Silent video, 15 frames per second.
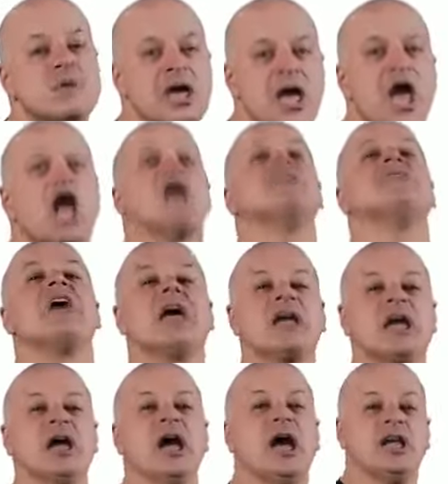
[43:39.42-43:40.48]
it's like,
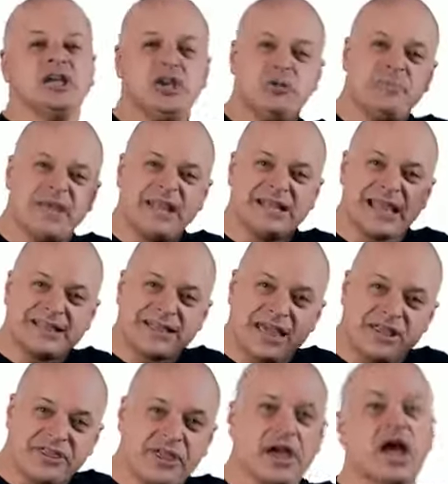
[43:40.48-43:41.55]
you're beating like this,
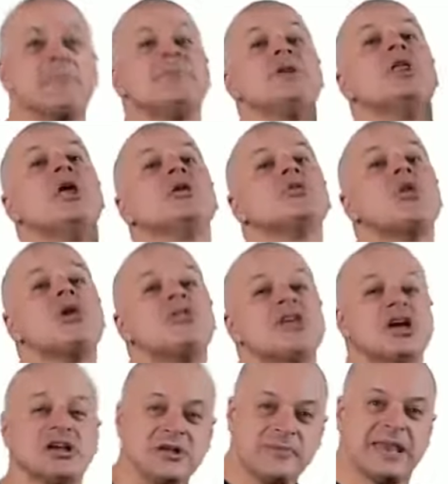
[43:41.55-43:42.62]
I'm beating like this,
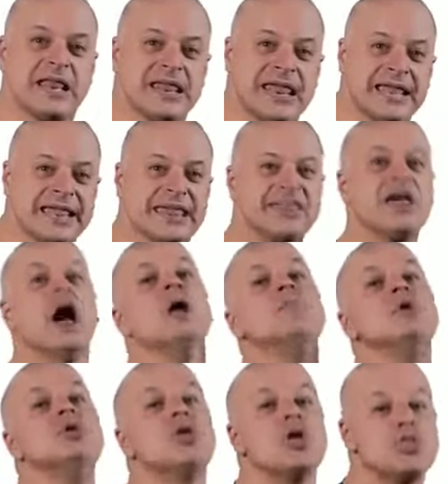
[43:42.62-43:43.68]
you're beating like this, I'm
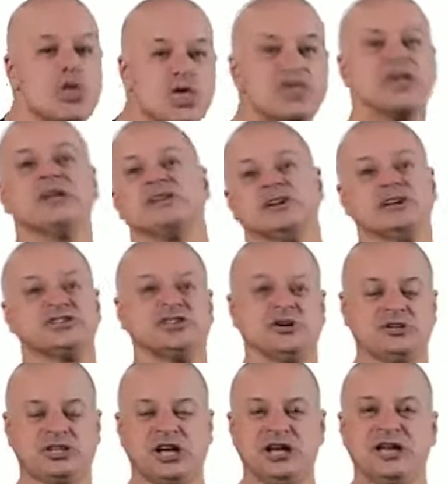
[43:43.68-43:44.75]
beating like this. They're
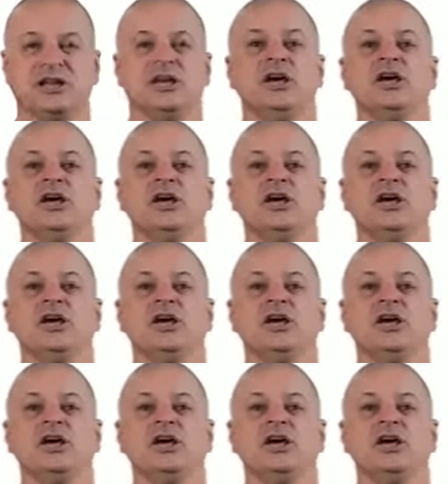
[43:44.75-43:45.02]
dissociated.